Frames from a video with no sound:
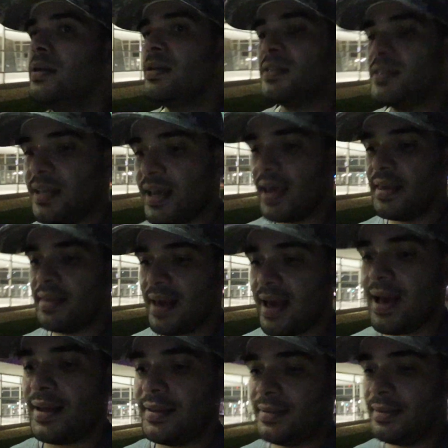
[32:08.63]
say
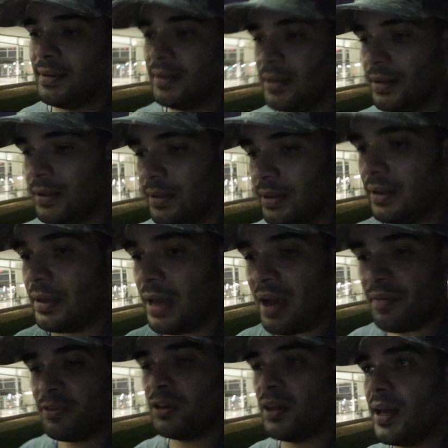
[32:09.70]
that I
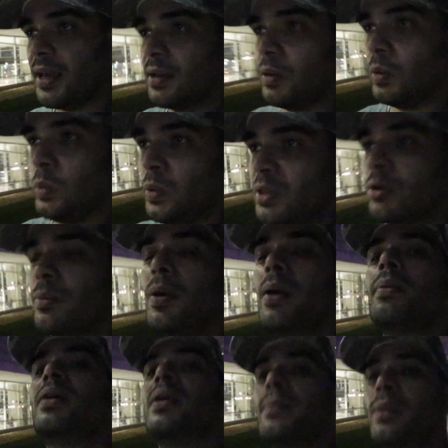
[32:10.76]
feel like with the
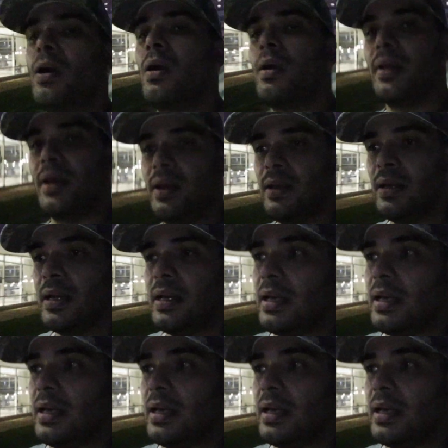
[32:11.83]
Republican Party,